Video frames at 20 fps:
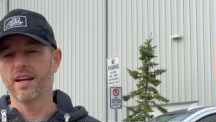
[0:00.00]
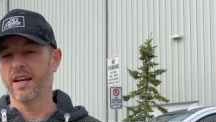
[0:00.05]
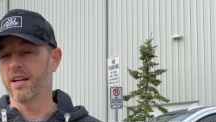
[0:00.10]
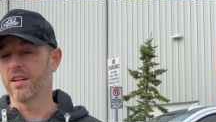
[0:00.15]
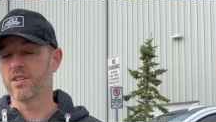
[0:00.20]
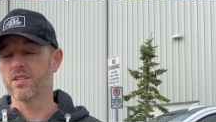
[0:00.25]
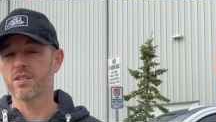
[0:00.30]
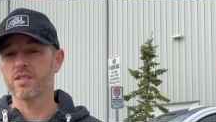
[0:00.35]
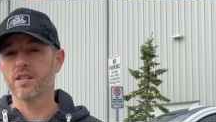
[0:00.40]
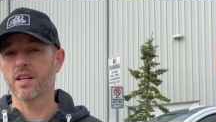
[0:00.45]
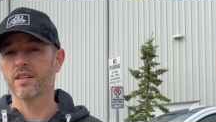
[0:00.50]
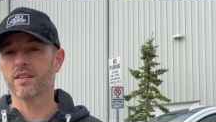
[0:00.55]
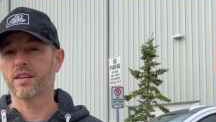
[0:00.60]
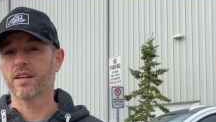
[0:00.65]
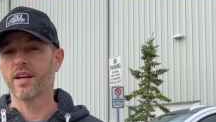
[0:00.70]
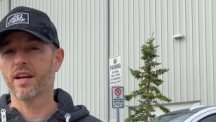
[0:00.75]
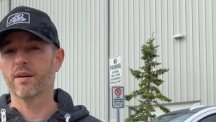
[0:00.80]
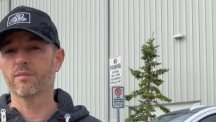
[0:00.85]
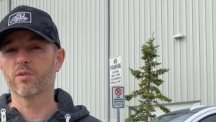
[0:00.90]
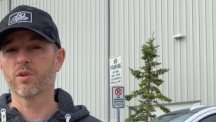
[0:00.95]
and just let the
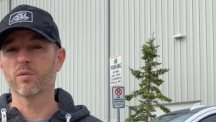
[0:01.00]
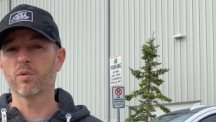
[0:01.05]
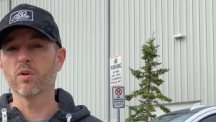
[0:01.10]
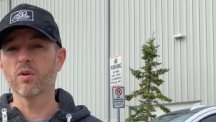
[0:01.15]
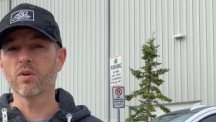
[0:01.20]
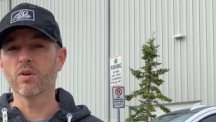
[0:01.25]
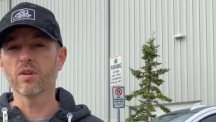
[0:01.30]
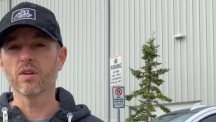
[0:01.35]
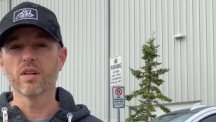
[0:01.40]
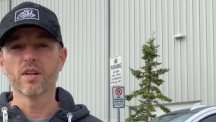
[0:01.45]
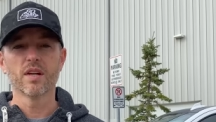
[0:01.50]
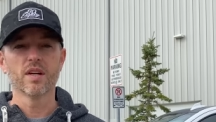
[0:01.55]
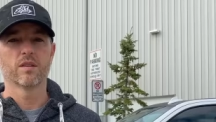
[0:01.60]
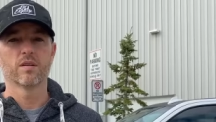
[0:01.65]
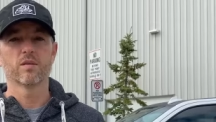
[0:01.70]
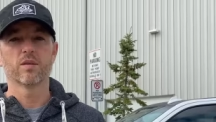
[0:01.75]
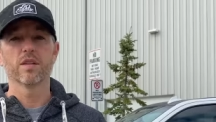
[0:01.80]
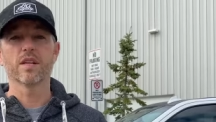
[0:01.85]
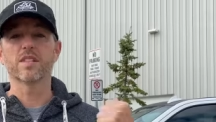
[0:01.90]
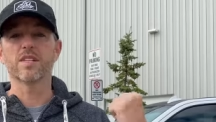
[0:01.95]
camera roll.
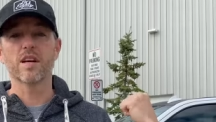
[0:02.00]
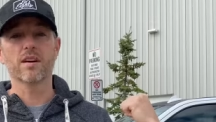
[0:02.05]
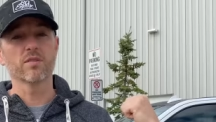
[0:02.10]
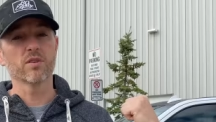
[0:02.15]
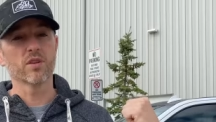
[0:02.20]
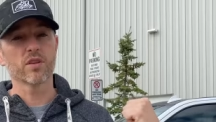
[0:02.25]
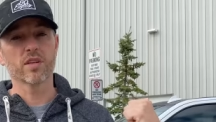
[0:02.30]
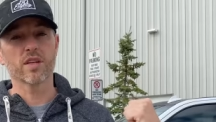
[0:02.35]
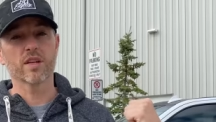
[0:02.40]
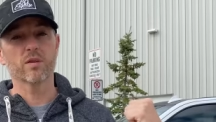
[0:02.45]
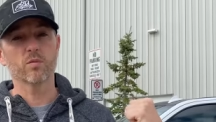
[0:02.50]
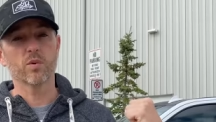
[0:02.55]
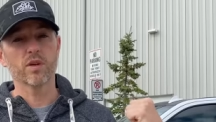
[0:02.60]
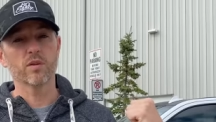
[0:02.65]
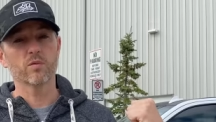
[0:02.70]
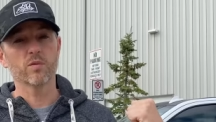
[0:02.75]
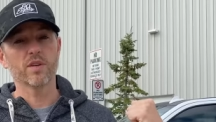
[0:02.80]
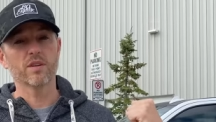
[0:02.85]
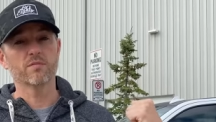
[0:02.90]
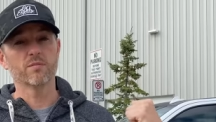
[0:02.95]
Let's have a look at
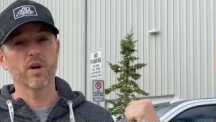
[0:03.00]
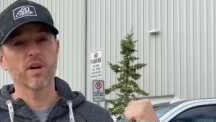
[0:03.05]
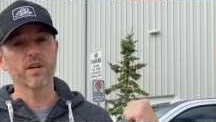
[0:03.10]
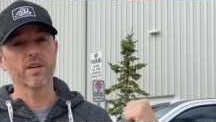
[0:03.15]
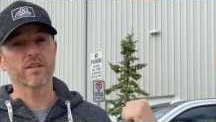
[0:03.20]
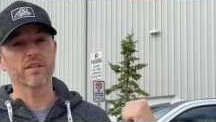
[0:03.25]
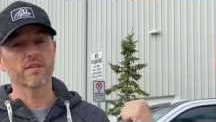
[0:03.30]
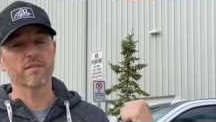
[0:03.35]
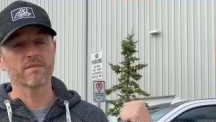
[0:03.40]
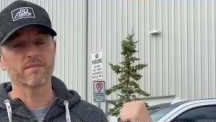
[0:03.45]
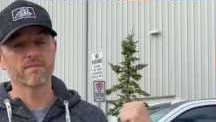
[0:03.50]
what we've modded.